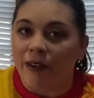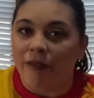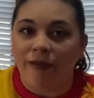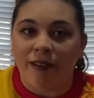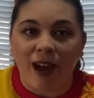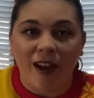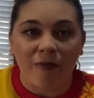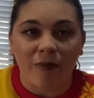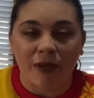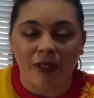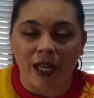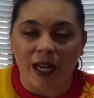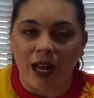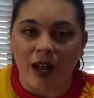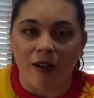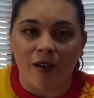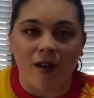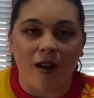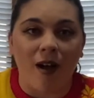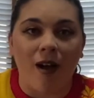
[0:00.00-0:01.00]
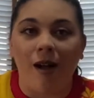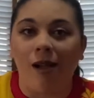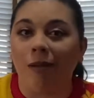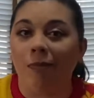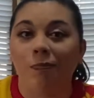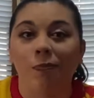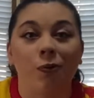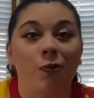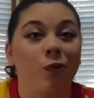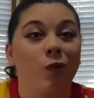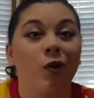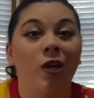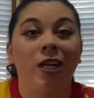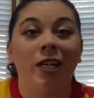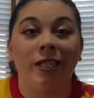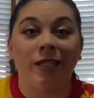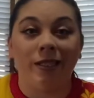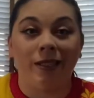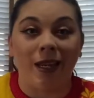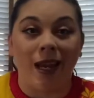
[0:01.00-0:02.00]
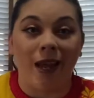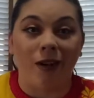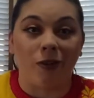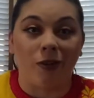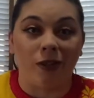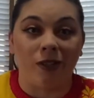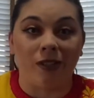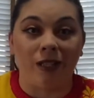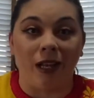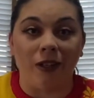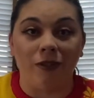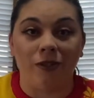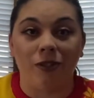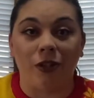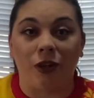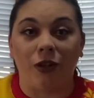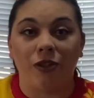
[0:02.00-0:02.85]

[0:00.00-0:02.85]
5% alcohol, pretty standard seltzer.